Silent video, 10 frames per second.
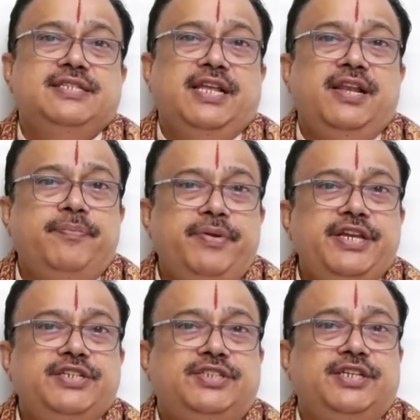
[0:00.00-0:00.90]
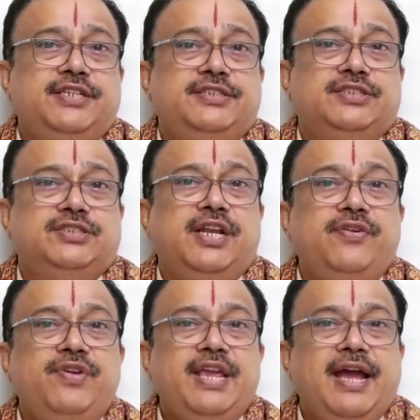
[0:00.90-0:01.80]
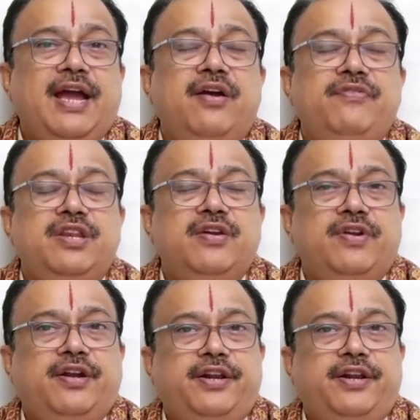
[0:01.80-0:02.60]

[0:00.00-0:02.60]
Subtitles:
celebrations that we have in our